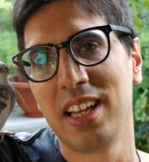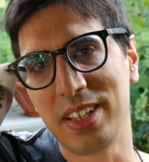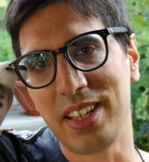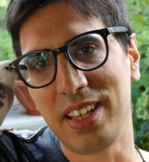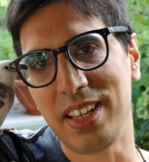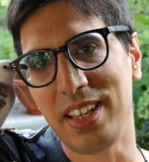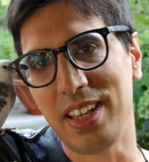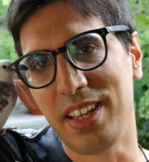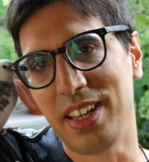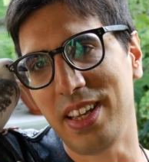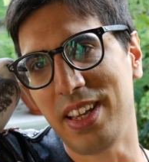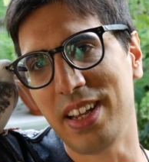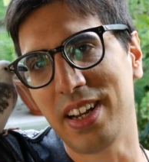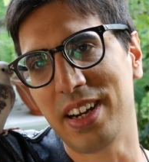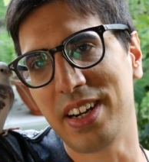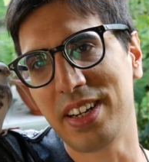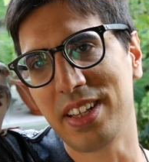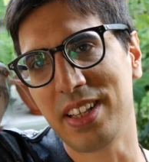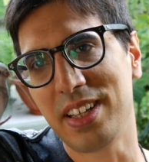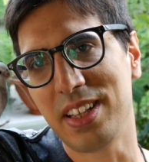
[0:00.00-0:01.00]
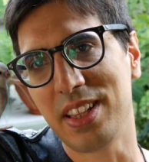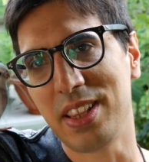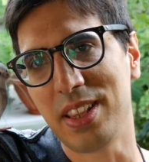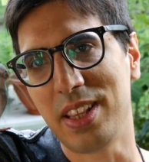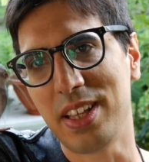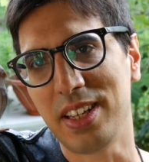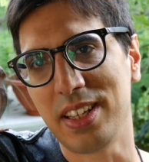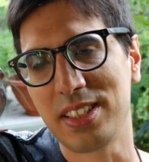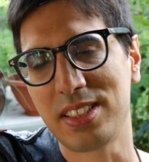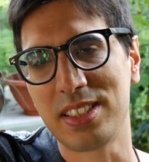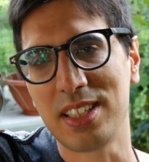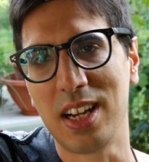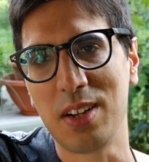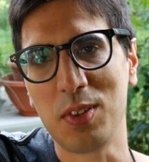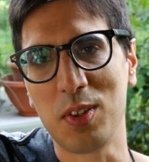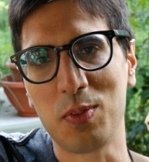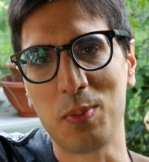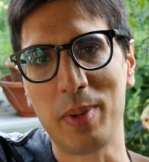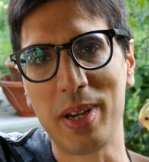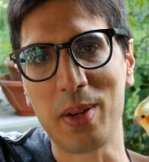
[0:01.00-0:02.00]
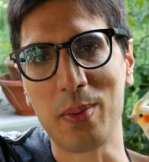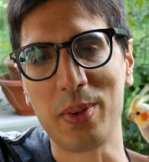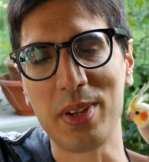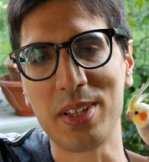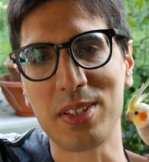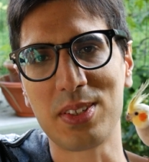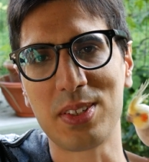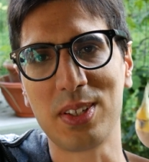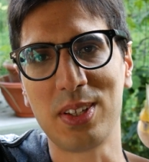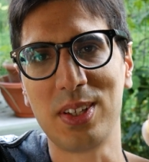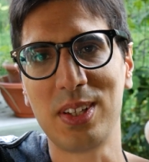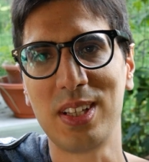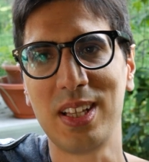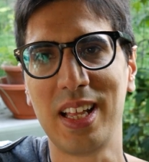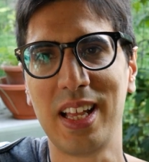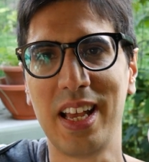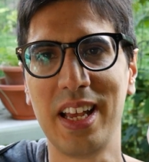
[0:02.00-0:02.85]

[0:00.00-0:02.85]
He heard the sound of my whistle